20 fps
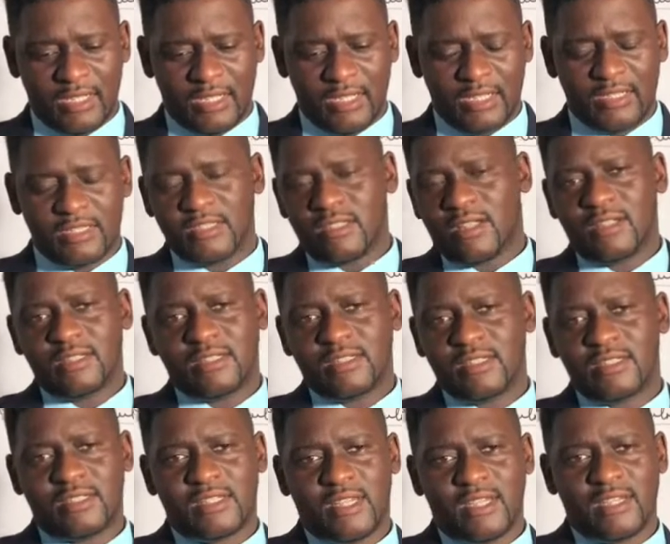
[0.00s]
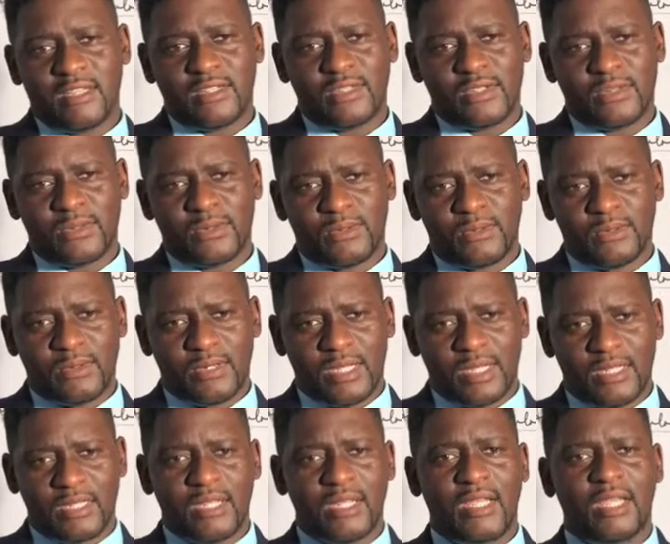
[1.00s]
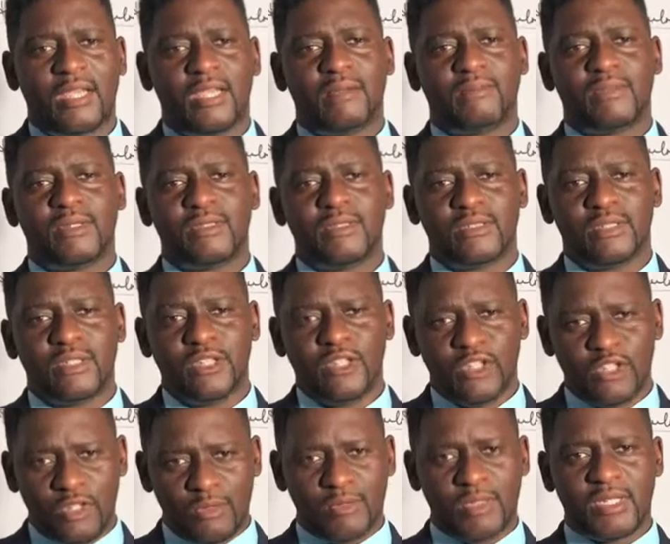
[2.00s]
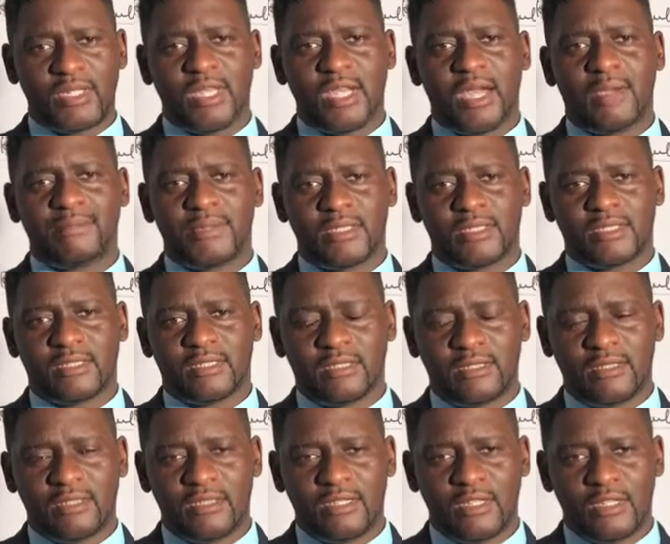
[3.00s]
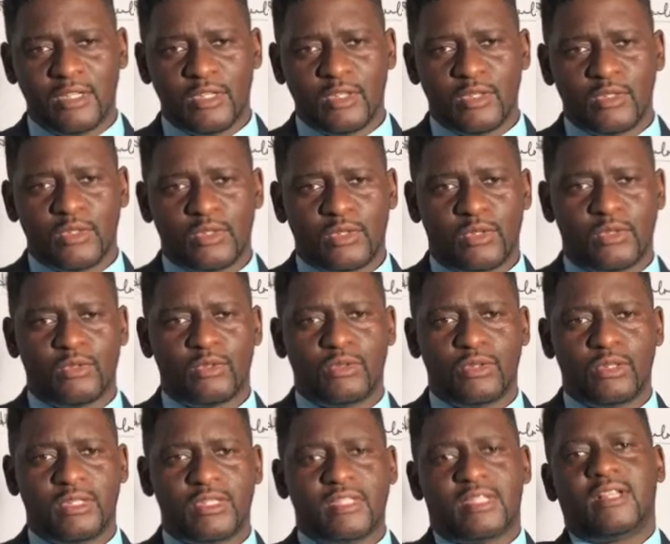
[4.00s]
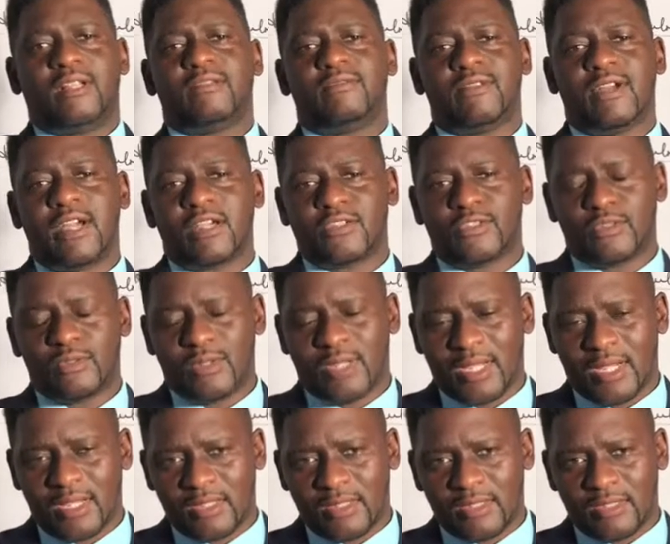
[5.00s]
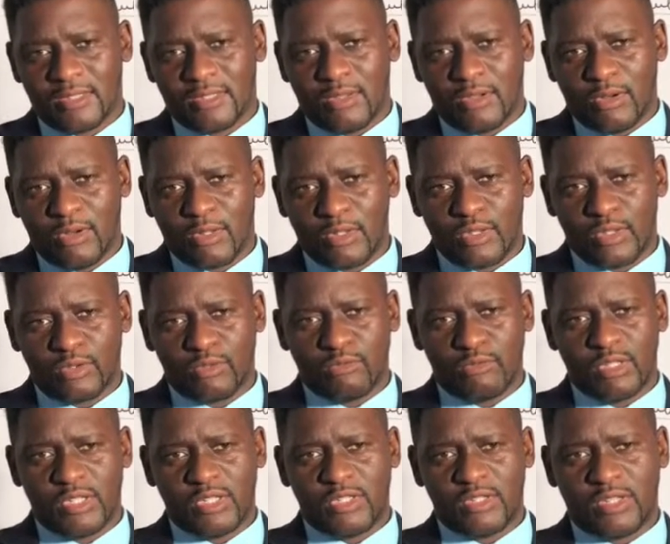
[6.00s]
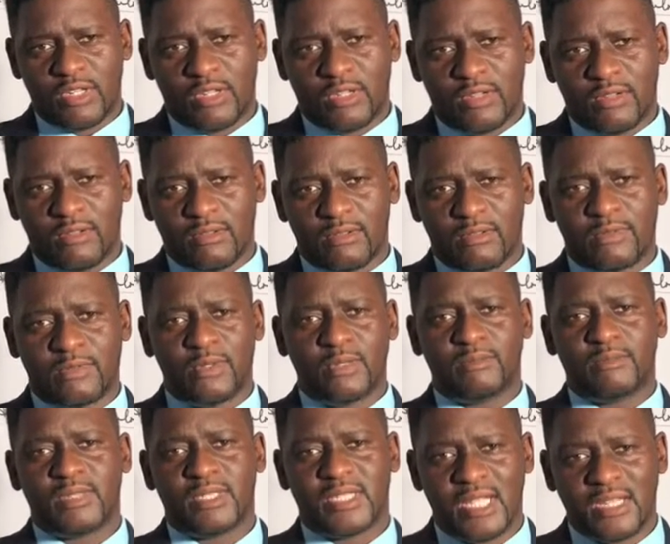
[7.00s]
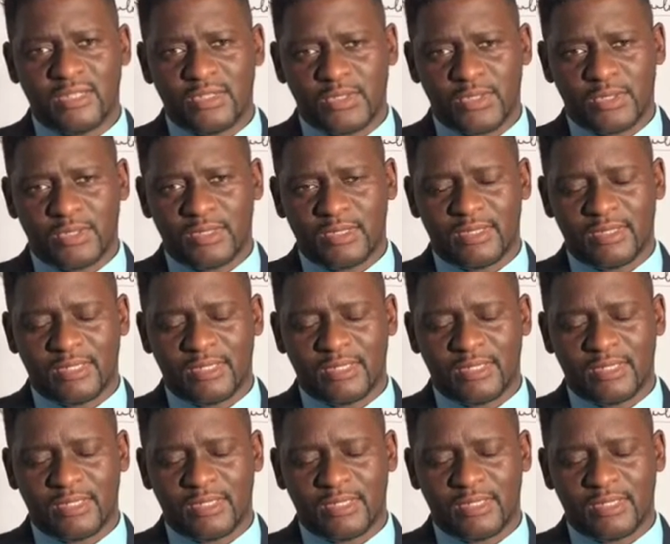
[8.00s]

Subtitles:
is not designed to enable the human capital to self-actualize or to reach their full potential.